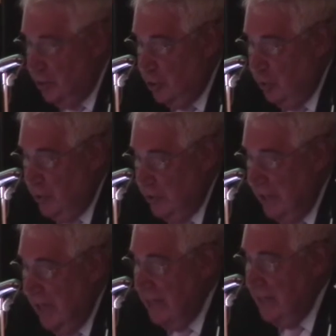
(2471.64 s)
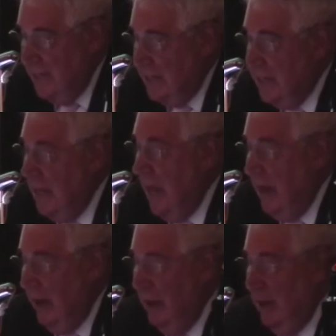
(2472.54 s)
students in
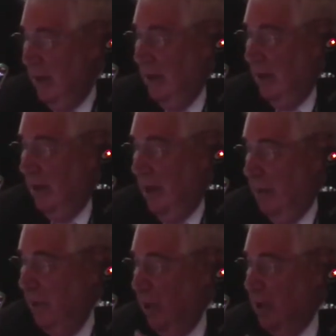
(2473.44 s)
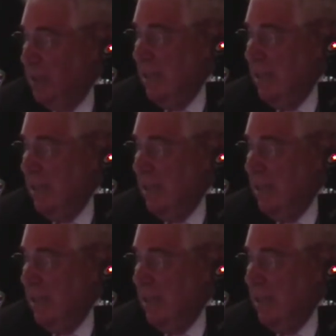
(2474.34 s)
1968 because